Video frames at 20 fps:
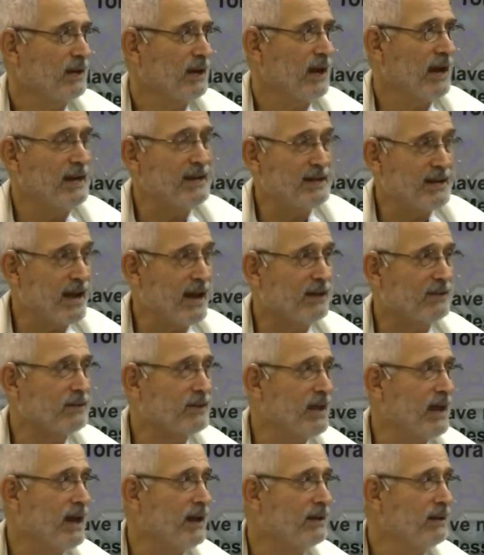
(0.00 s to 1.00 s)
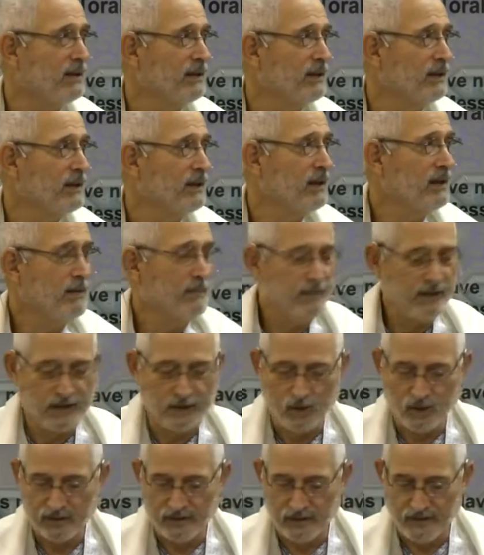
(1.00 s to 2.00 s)
I doubt that.
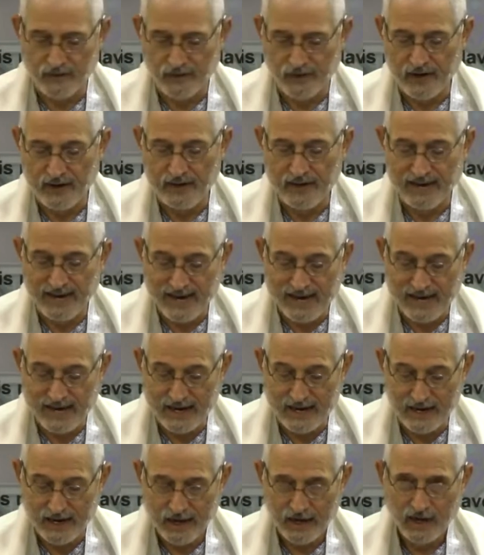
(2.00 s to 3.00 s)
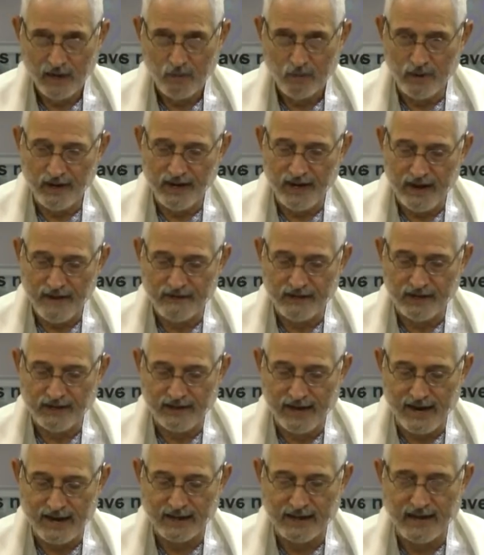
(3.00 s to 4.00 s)
Because if he did, we'd have to
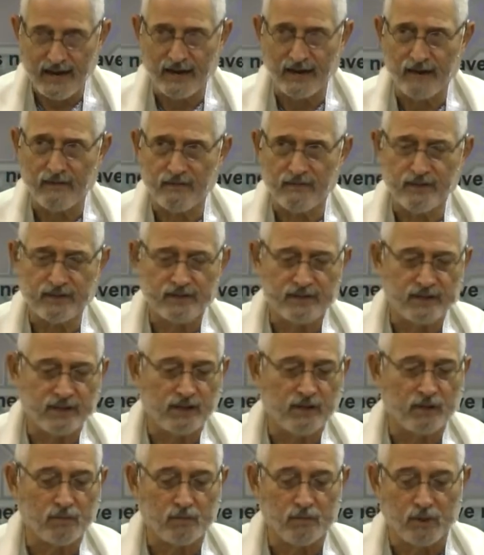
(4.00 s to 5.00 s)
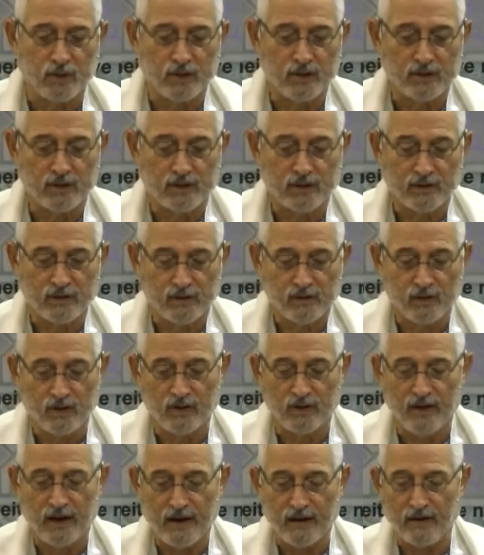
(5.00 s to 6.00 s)
take out every single book or
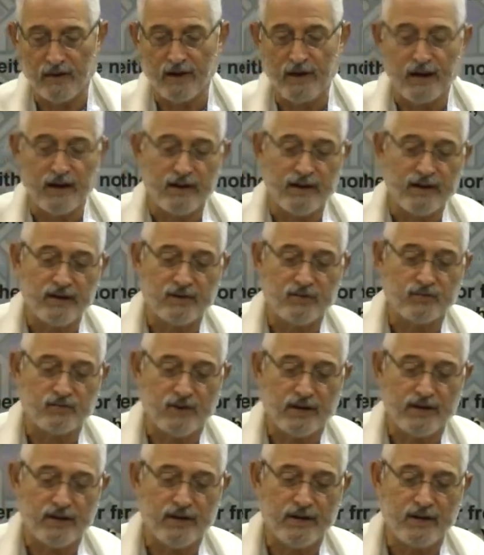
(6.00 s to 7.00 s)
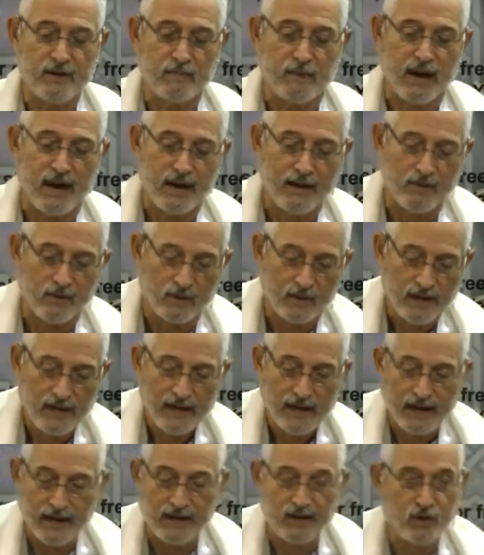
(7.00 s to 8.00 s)
letter that he has written in the Bible
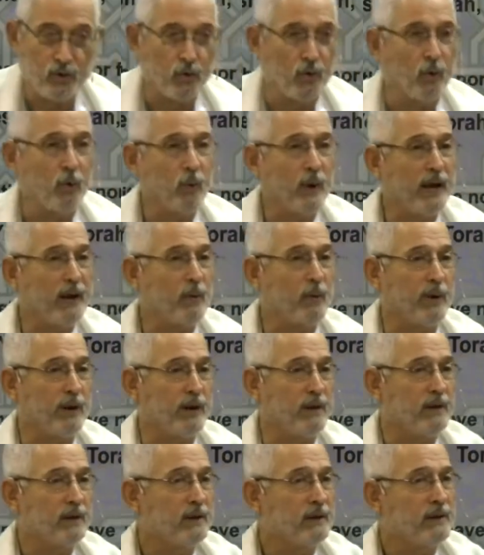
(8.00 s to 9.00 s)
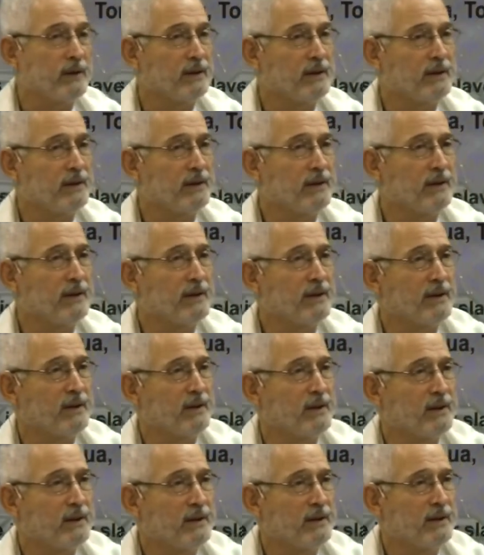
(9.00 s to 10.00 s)
and do away with it.
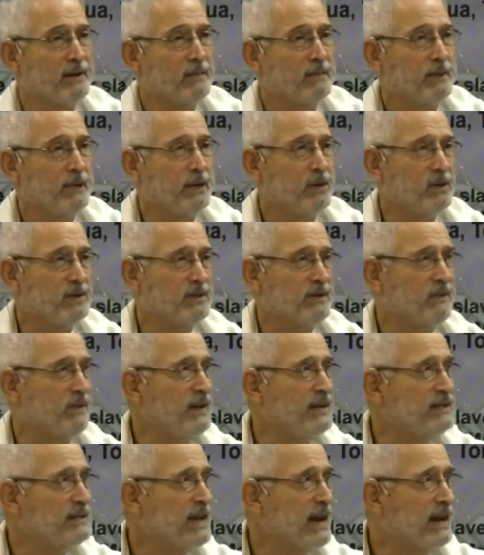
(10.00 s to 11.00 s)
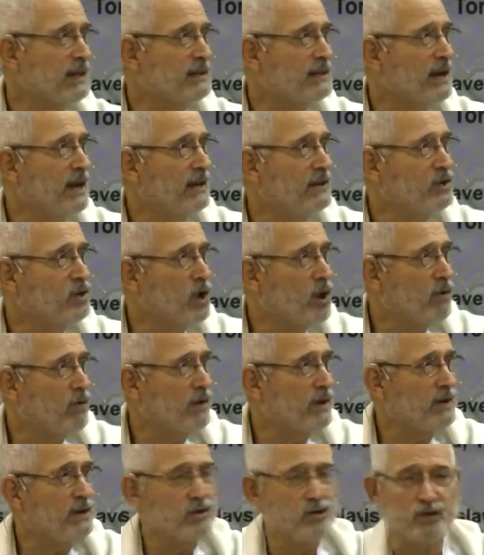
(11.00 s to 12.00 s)
Because if he's
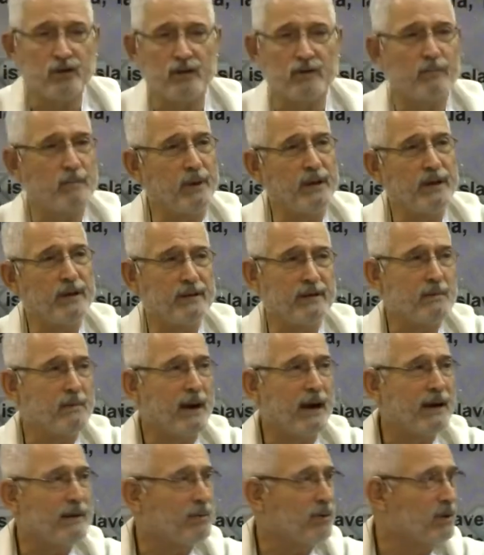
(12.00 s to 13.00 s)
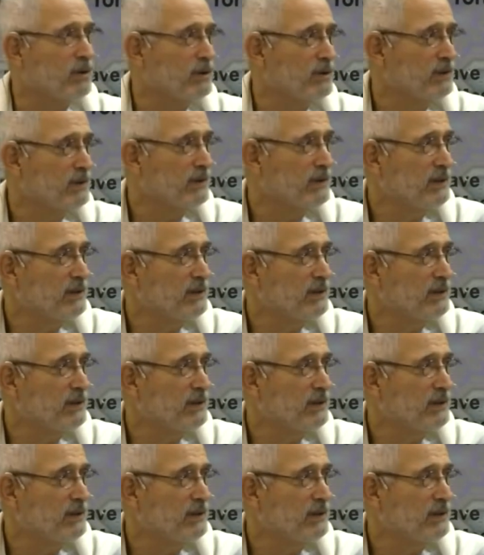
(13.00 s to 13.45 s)
anti-Torah, he shouldn't be in the Bible.